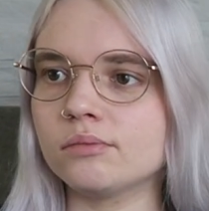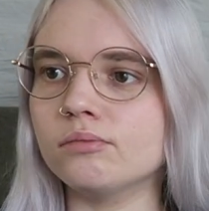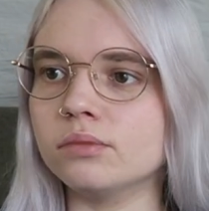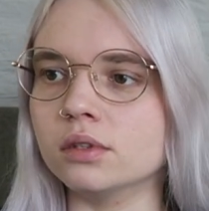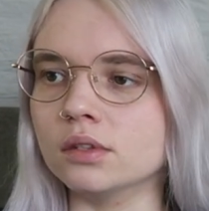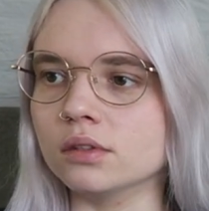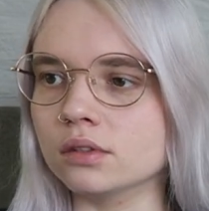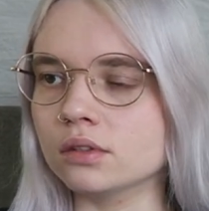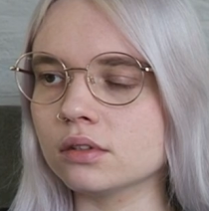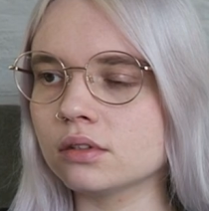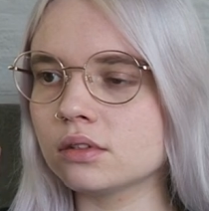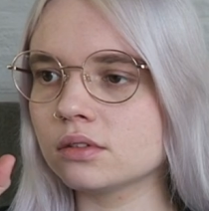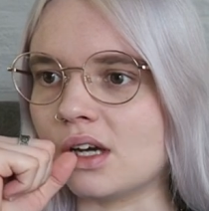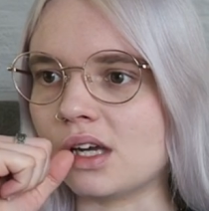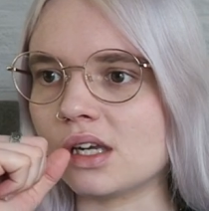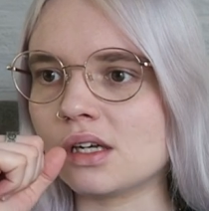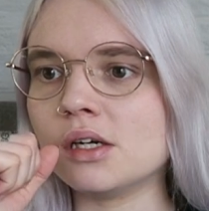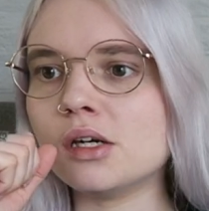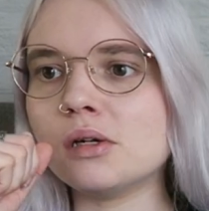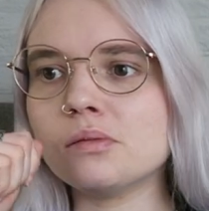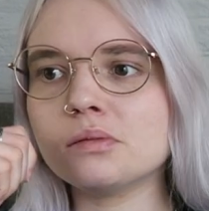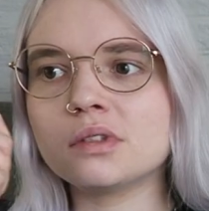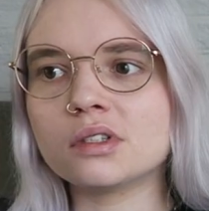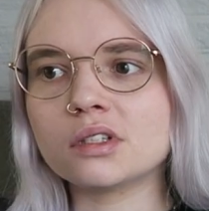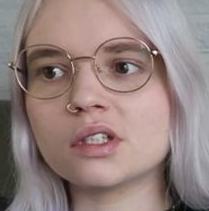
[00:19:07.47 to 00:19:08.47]
But I
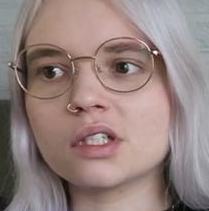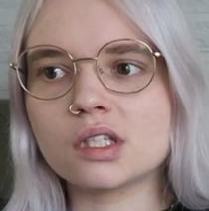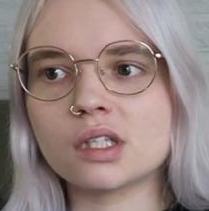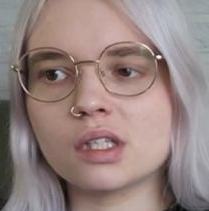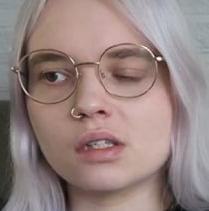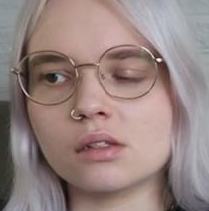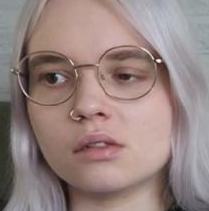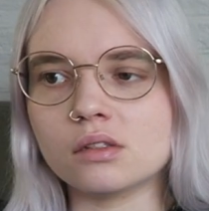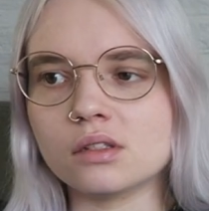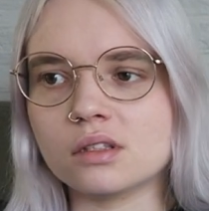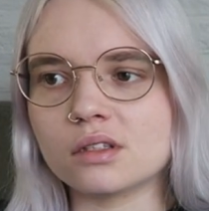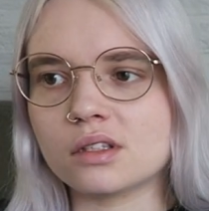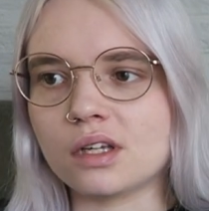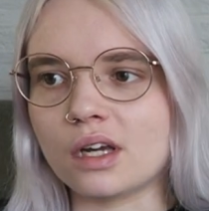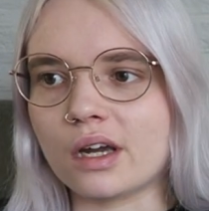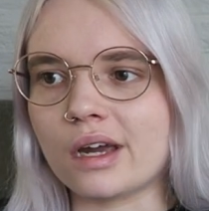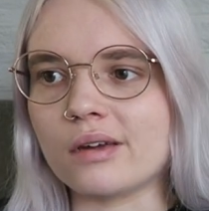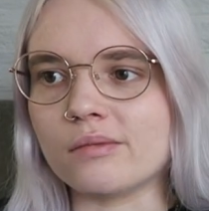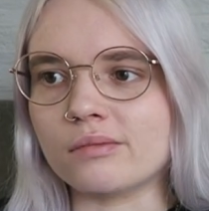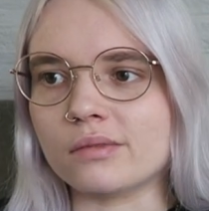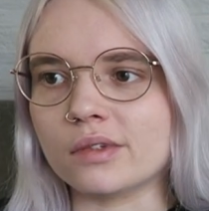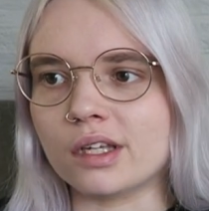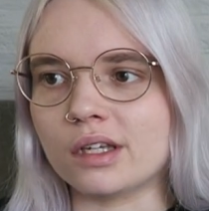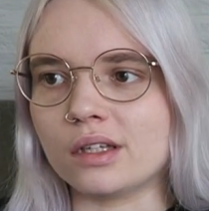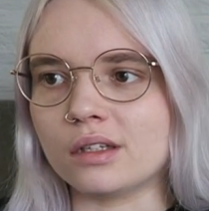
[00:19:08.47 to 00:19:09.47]
hope they're still on
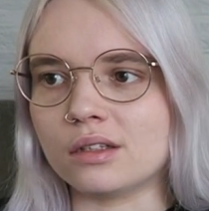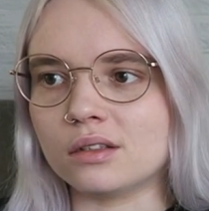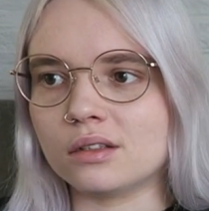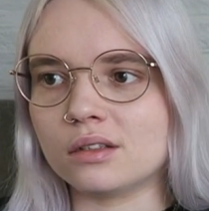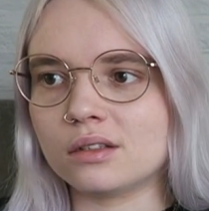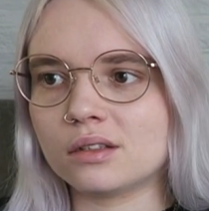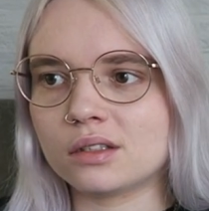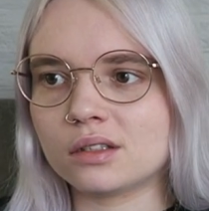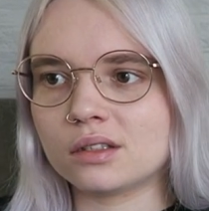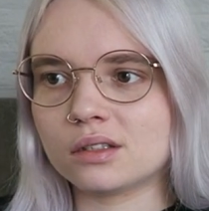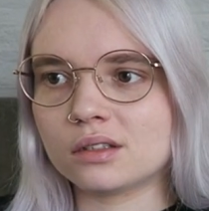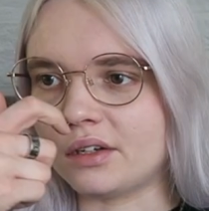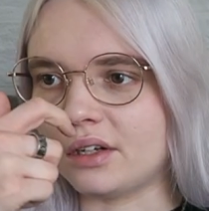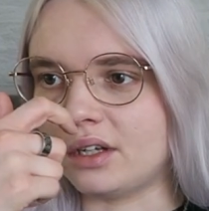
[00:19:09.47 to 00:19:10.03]
time then.